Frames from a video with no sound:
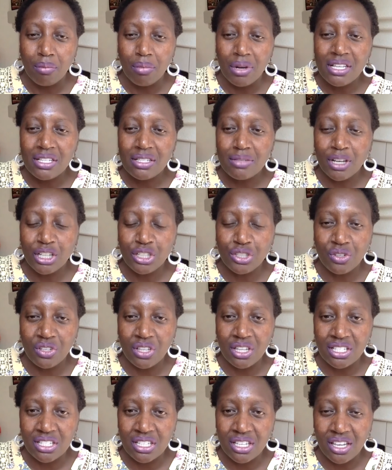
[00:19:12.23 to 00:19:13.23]
Please make sure
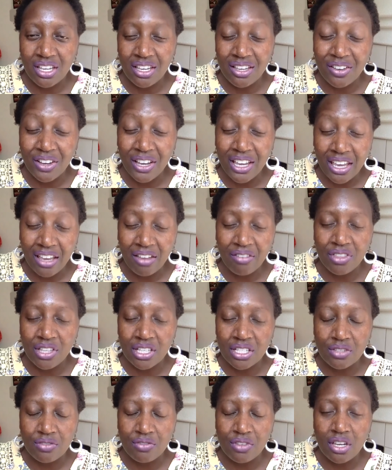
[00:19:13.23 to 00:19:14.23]
you give
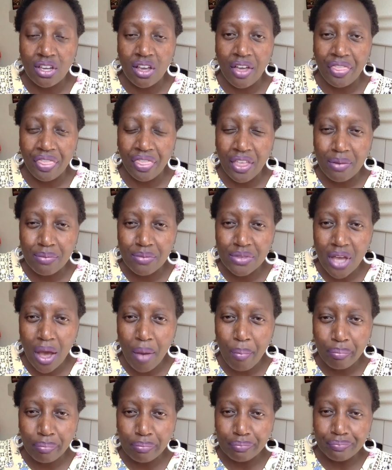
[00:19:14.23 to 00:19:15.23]
this video a thumbs
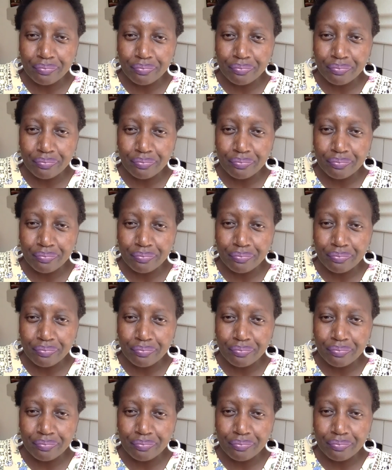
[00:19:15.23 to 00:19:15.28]
up.